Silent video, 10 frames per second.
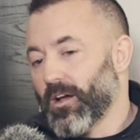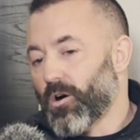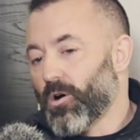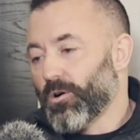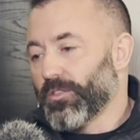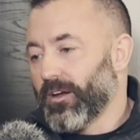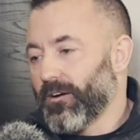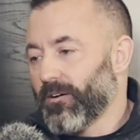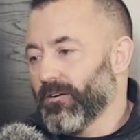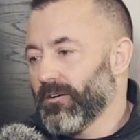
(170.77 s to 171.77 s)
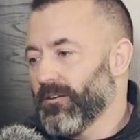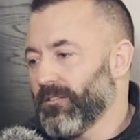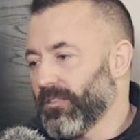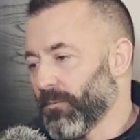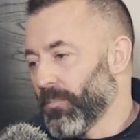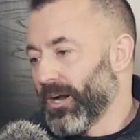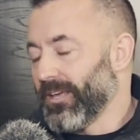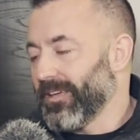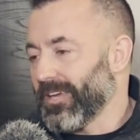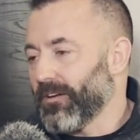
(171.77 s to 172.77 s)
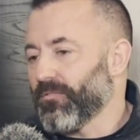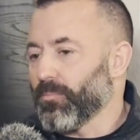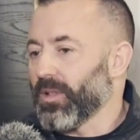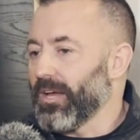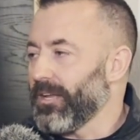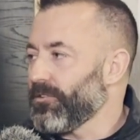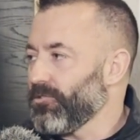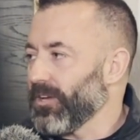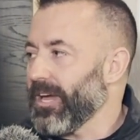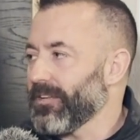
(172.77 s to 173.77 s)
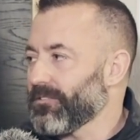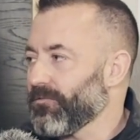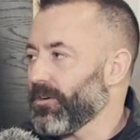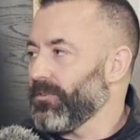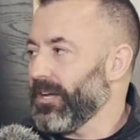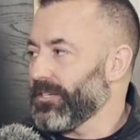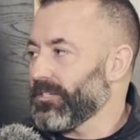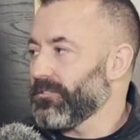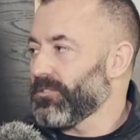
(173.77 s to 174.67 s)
all their money they get for playing to the Cancer Foundation.